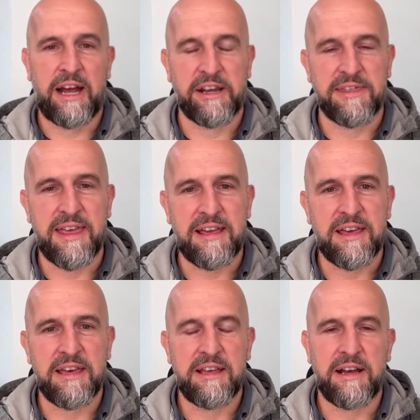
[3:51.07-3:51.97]
And I think,
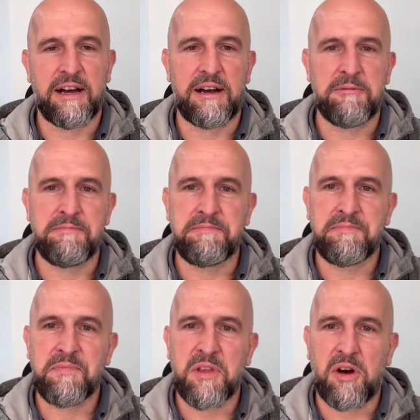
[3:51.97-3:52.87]
and
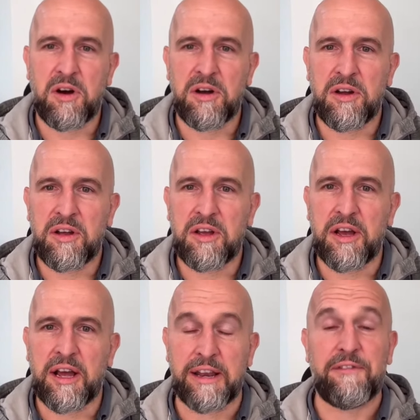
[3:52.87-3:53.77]

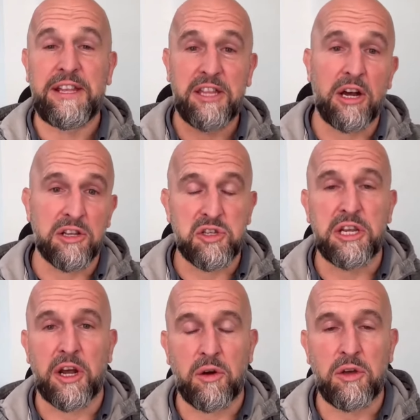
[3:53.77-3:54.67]
if he does,
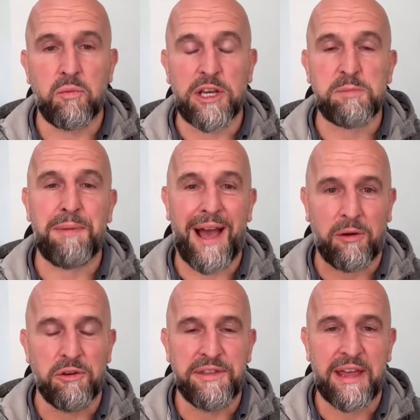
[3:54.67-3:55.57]
you know, which
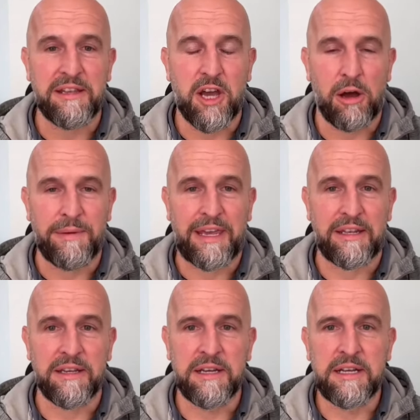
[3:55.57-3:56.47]
back would then come
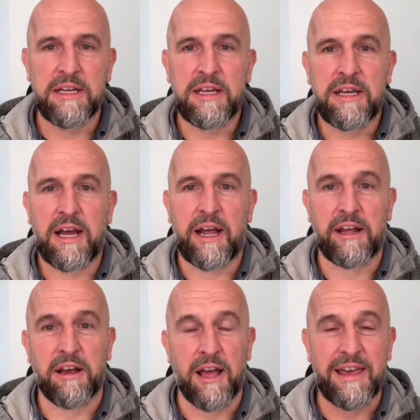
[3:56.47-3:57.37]
in? And
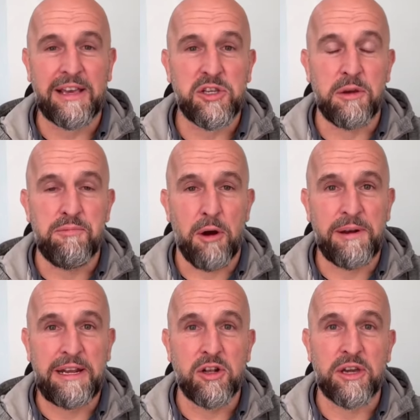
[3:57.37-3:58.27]
I guess you're
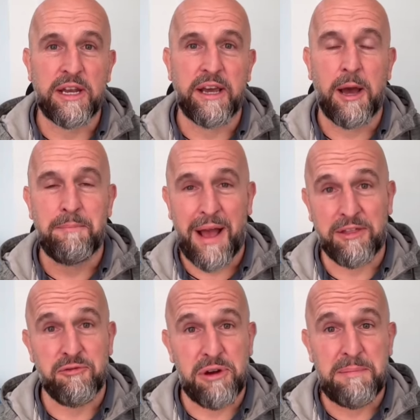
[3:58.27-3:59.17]
probably looking at a
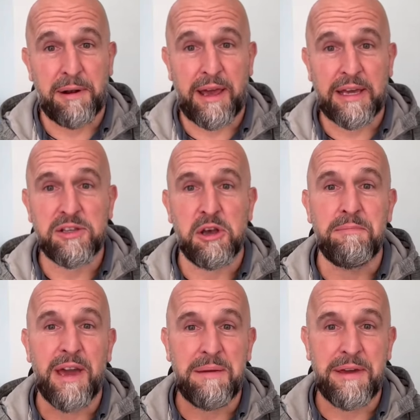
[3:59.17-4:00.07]
back three player. So
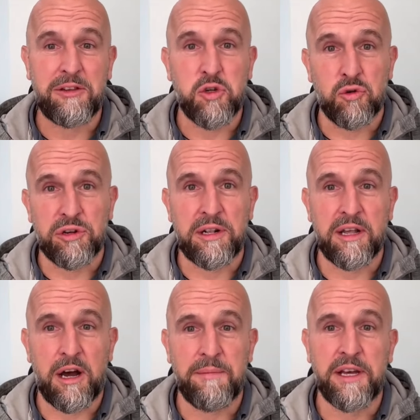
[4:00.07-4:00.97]
maybe Jordan
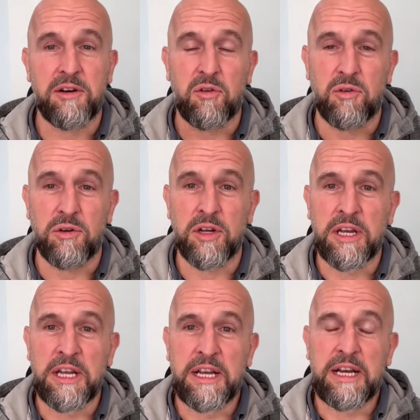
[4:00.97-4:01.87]
Lama or
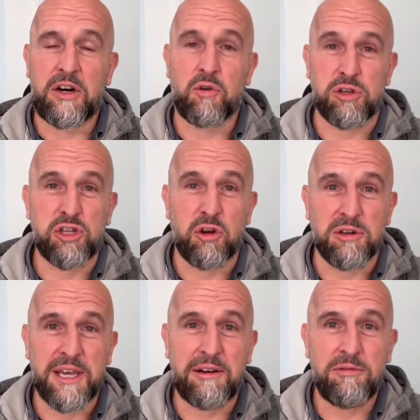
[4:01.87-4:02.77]

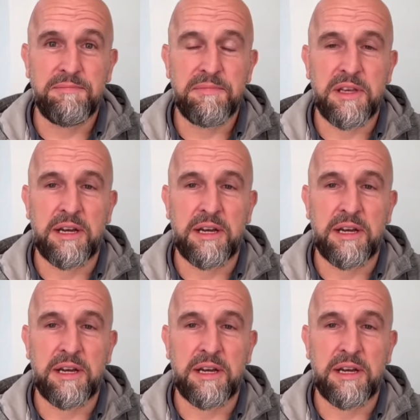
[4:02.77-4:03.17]
Stockdale,